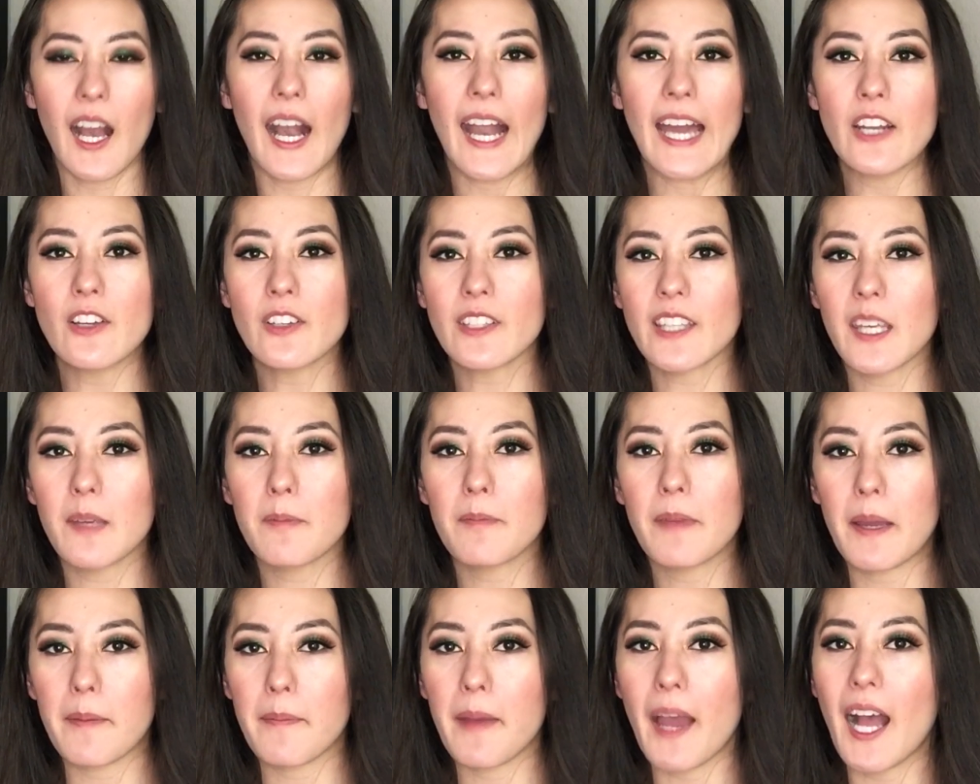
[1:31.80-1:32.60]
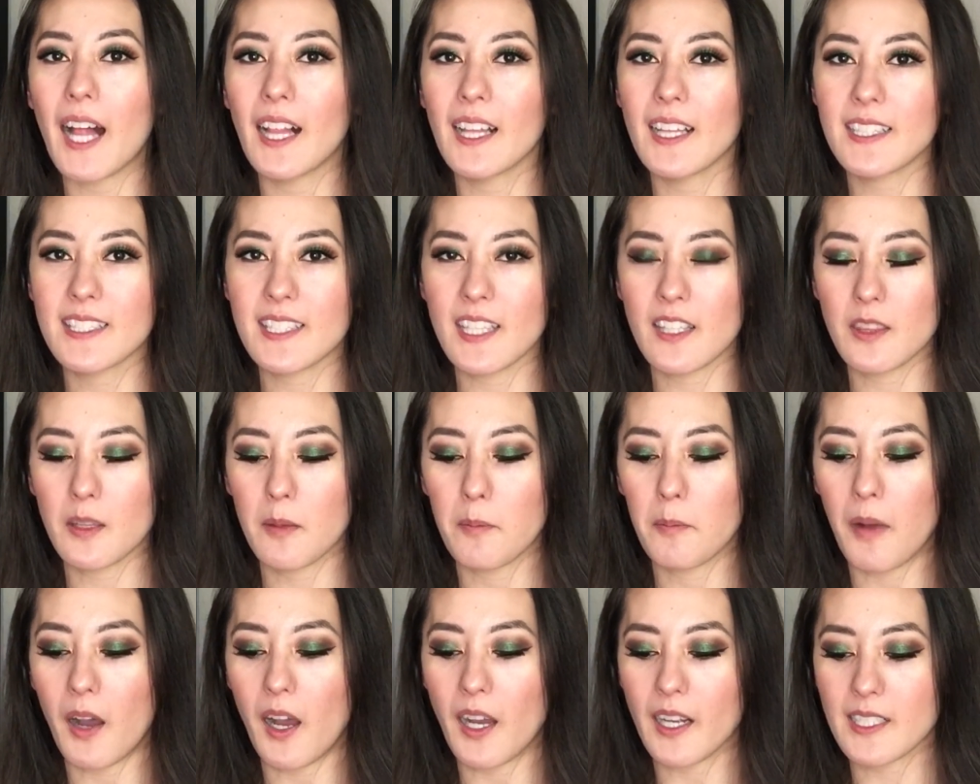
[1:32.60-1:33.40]
I don't keep my palettes in the
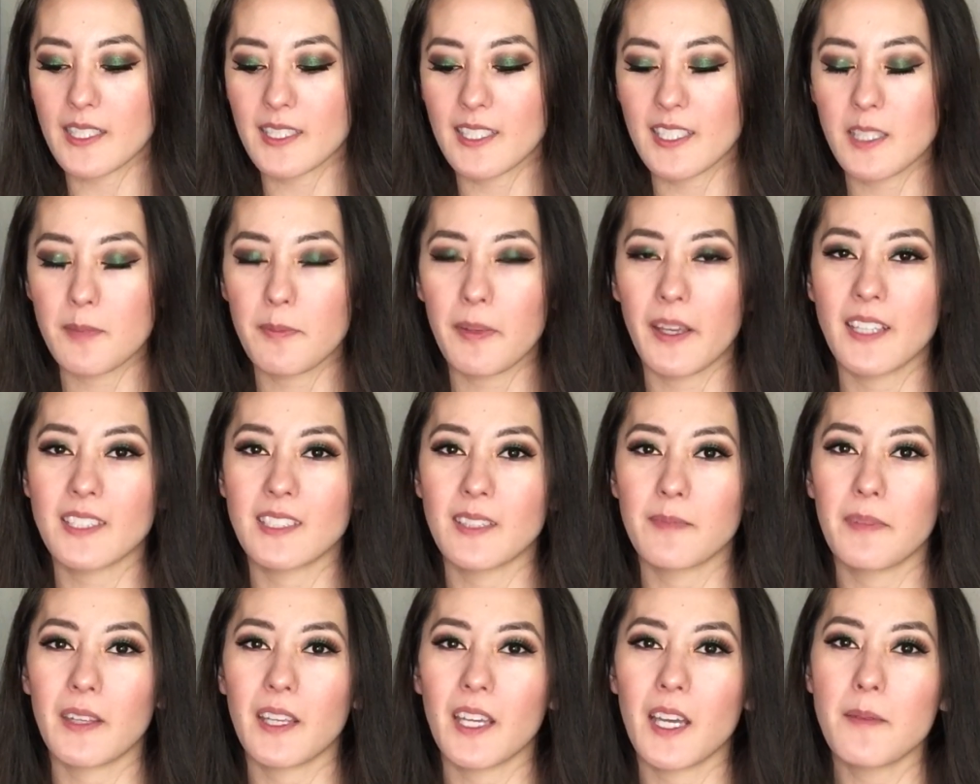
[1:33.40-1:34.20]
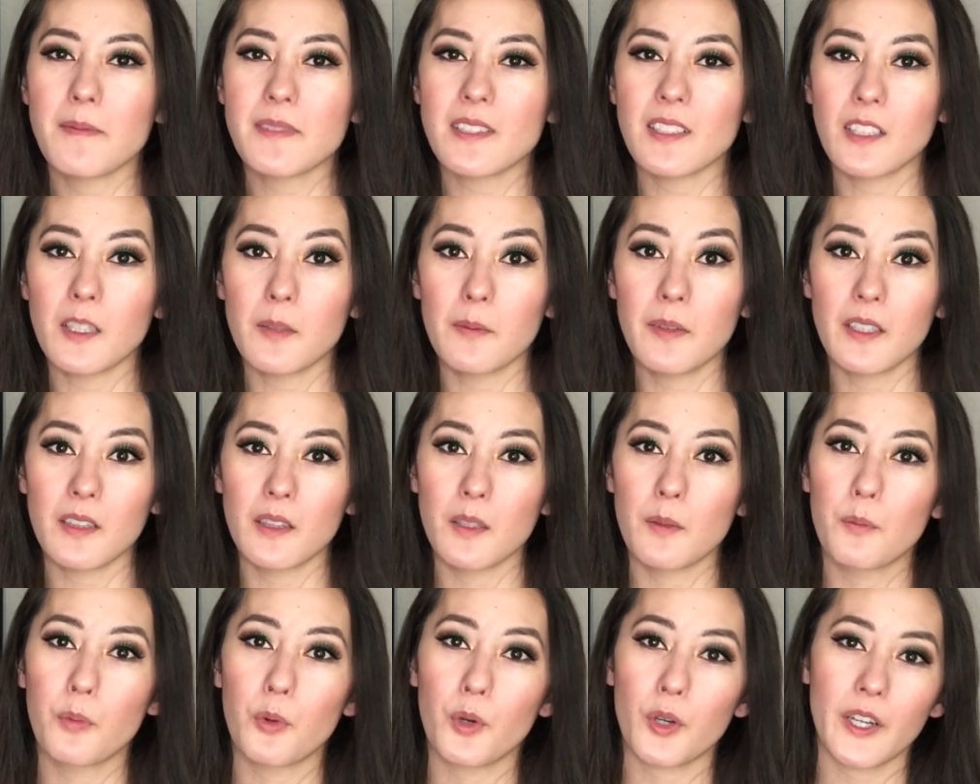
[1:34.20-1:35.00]
boxes because it becomes a little bit
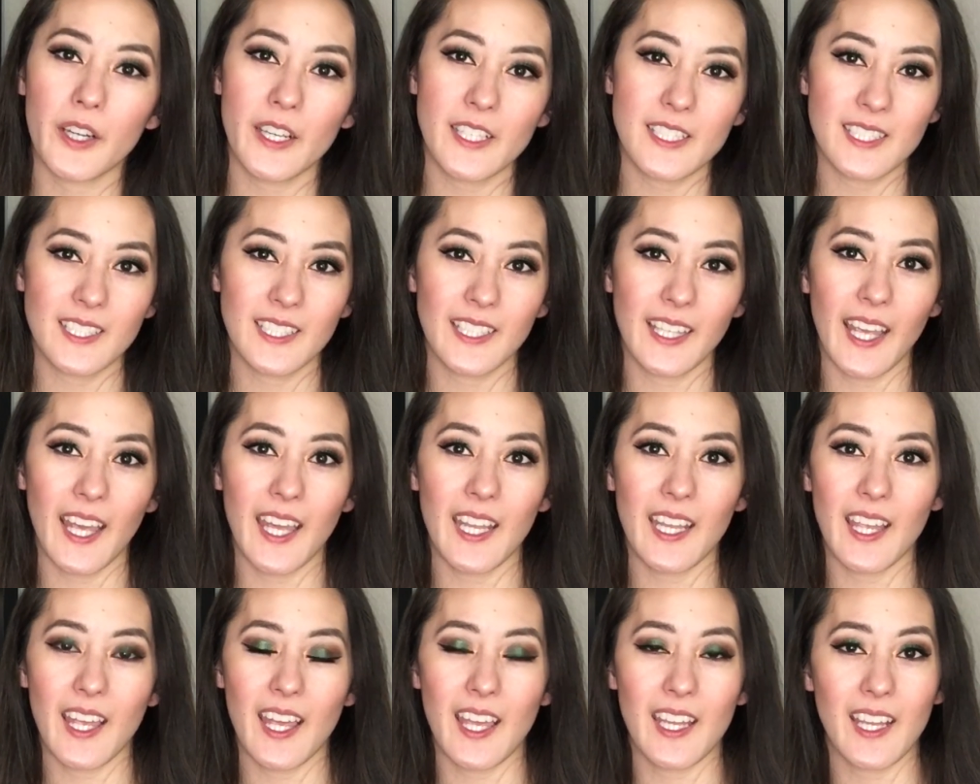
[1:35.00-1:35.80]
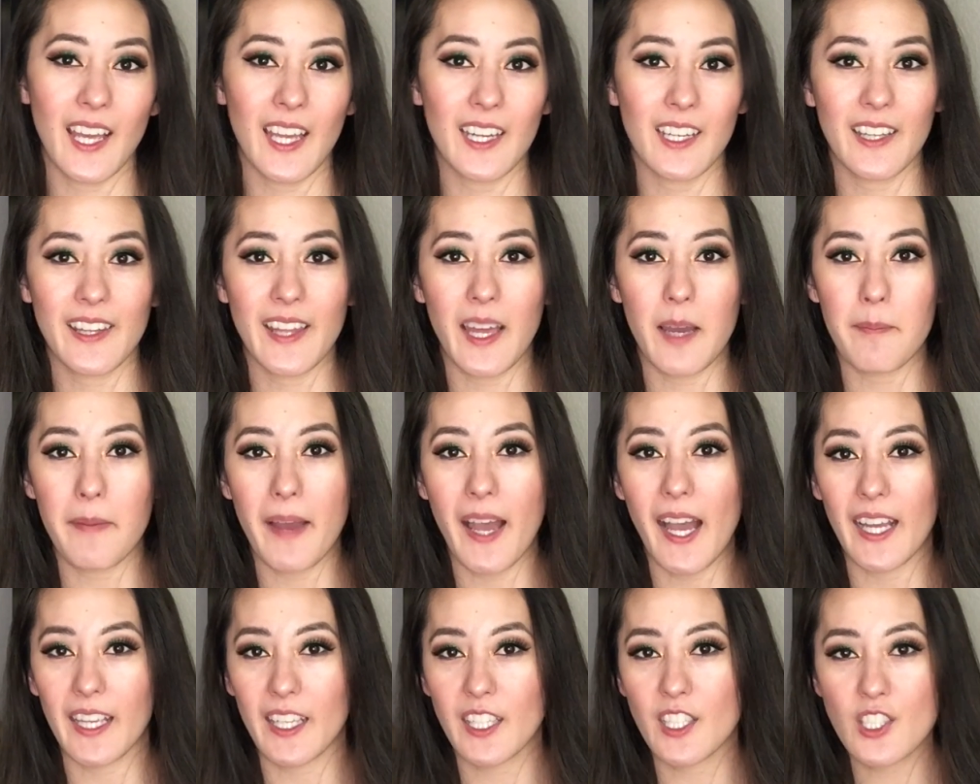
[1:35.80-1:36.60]
laborious to get it in and out of that
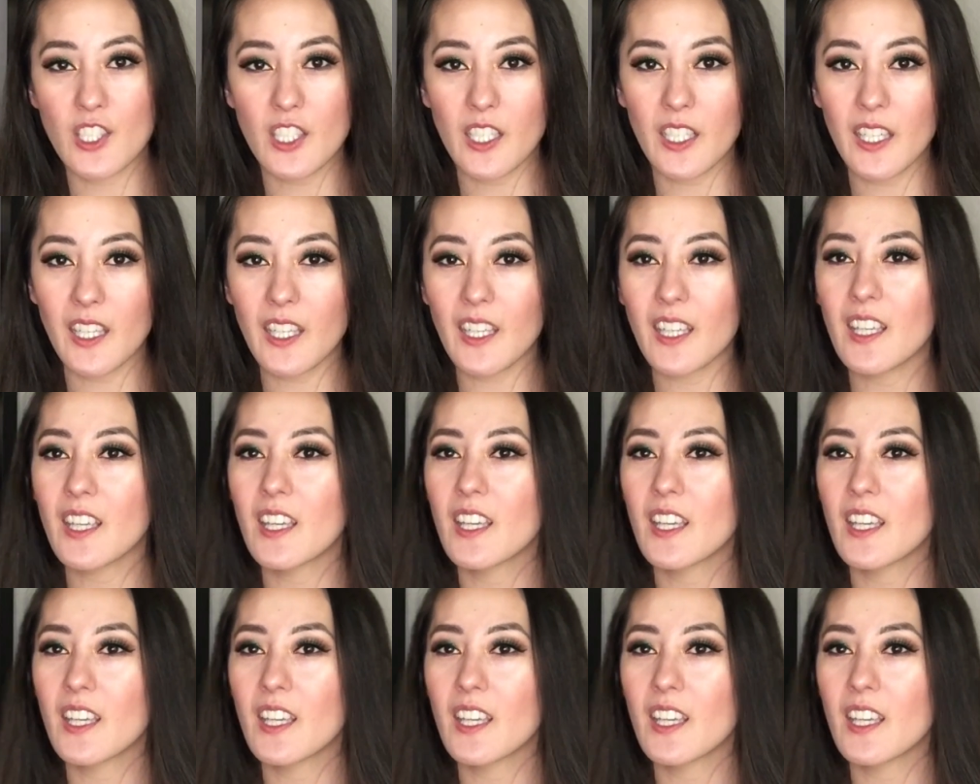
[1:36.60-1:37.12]
packaging.